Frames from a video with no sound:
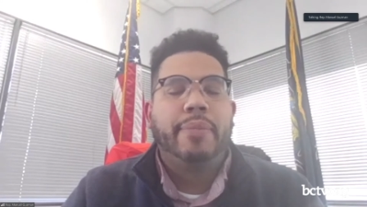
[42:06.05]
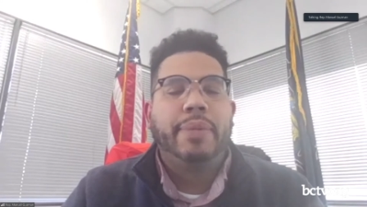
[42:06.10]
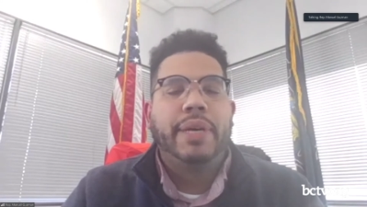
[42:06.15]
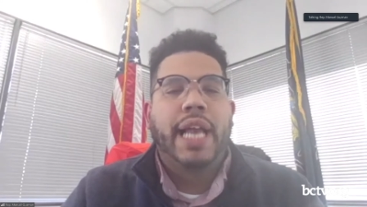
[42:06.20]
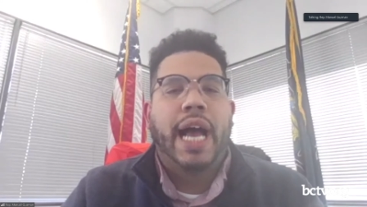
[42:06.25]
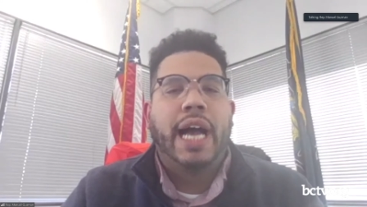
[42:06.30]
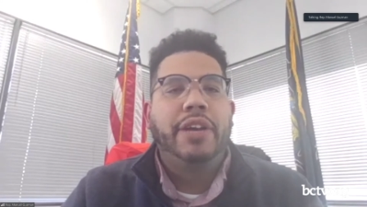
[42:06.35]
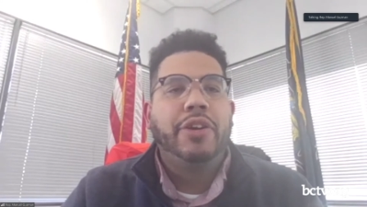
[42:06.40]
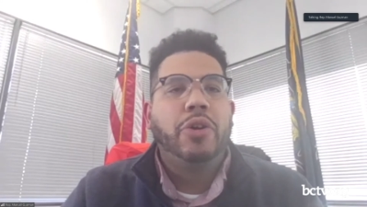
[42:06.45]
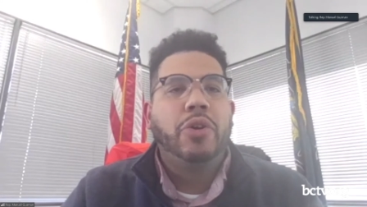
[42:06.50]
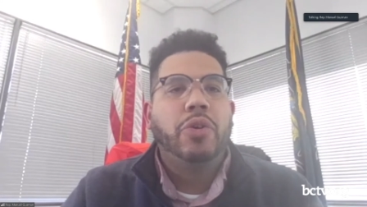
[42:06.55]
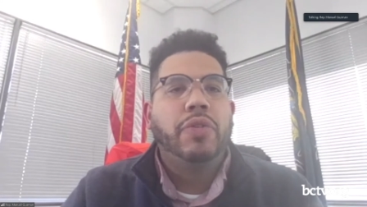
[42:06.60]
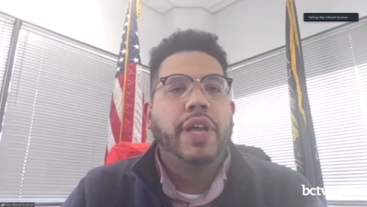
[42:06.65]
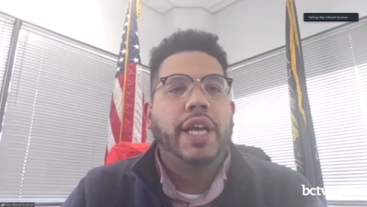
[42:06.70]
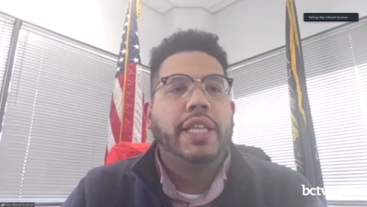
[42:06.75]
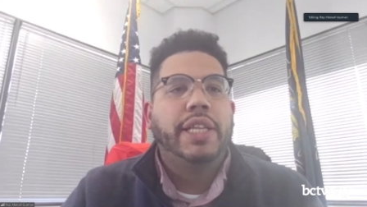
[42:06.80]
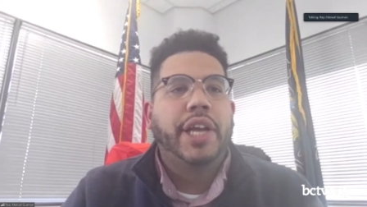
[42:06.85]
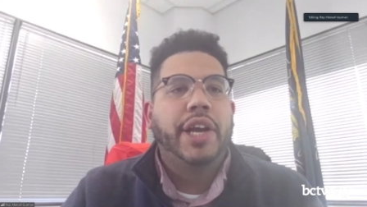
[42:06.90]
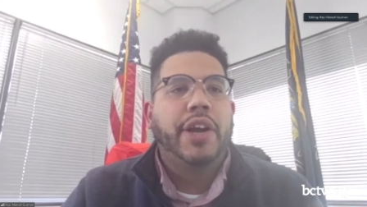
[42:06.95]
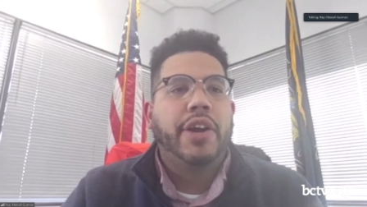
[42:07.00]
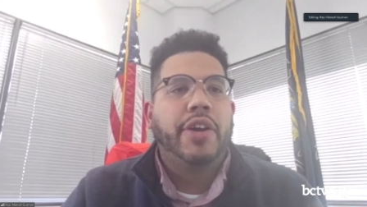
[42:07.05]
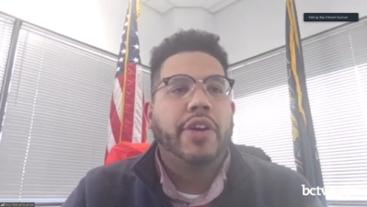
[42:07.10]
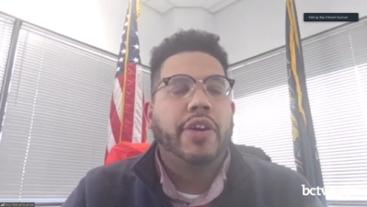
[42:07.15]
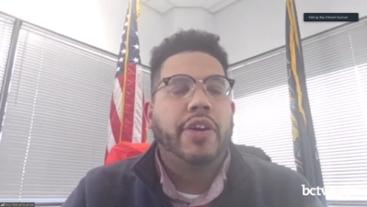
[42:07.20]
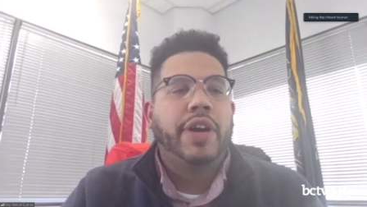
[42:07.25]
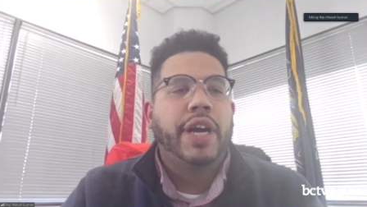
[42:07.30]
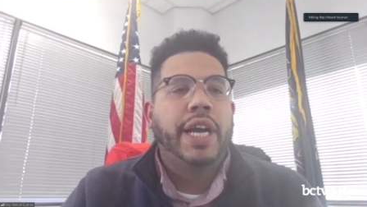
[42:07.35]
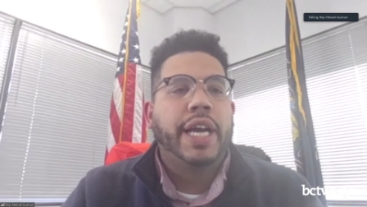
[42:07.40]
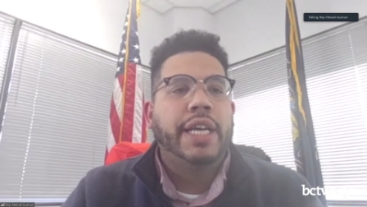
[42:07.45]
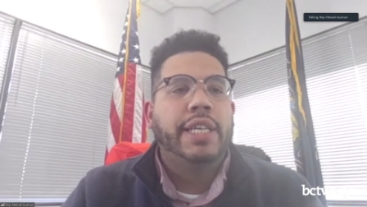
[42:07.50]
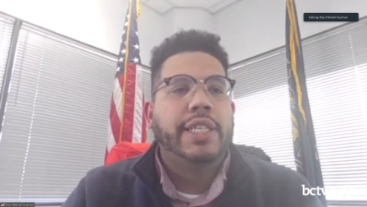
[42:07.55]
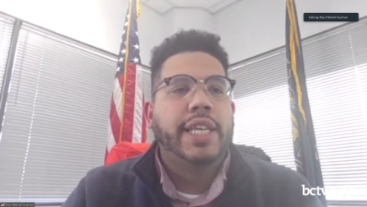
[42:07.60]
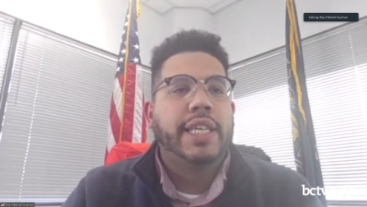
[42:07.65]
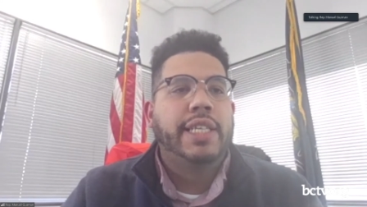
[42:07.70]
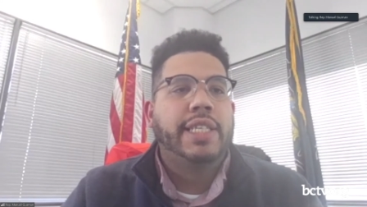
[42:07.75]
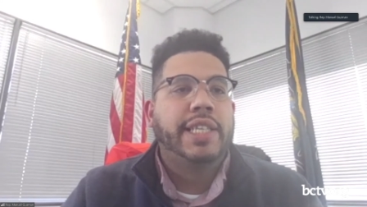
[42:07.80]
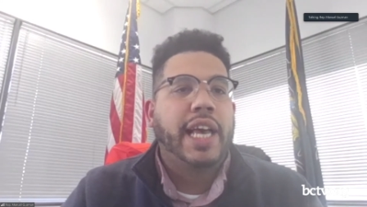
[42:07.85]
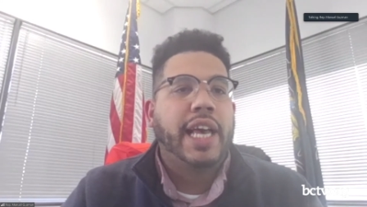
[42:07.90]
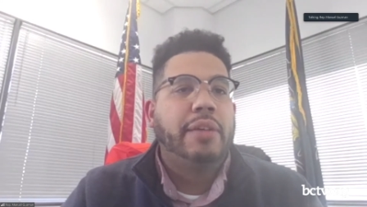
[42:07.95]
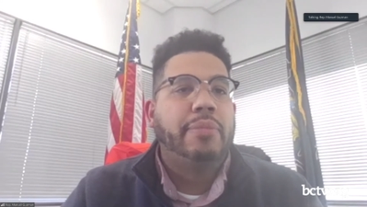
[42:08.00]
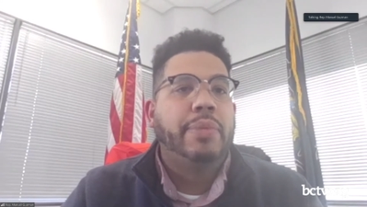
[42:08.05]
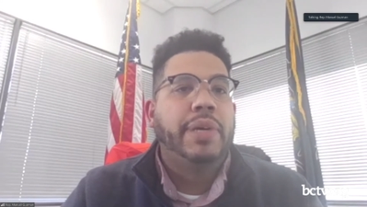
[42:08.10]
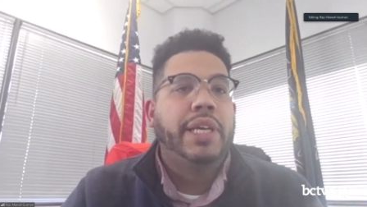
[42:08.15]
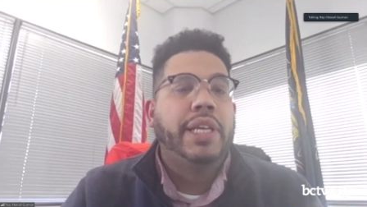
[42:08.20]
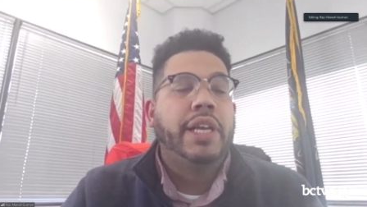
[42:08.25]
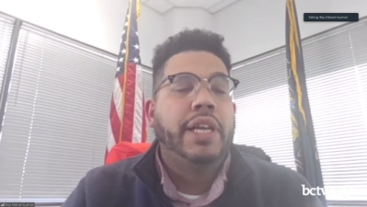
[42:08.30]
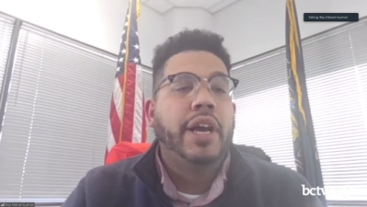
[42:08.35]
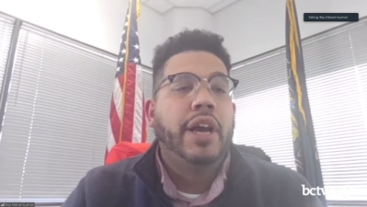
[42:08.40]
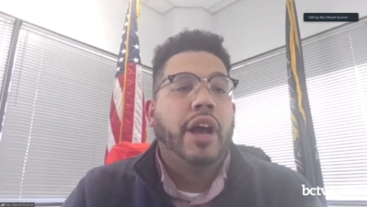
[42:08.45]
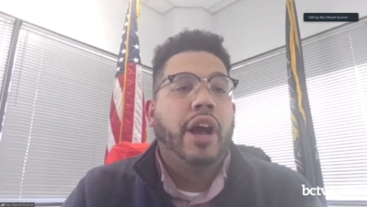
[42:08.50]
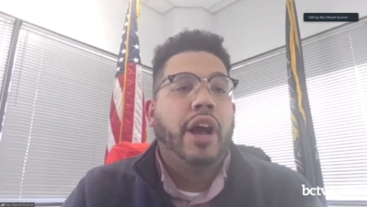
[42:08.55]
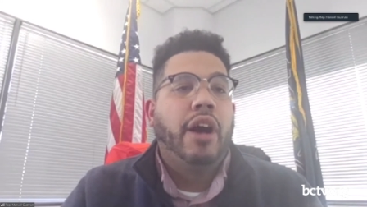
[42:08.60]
I mean, I know that there is a segment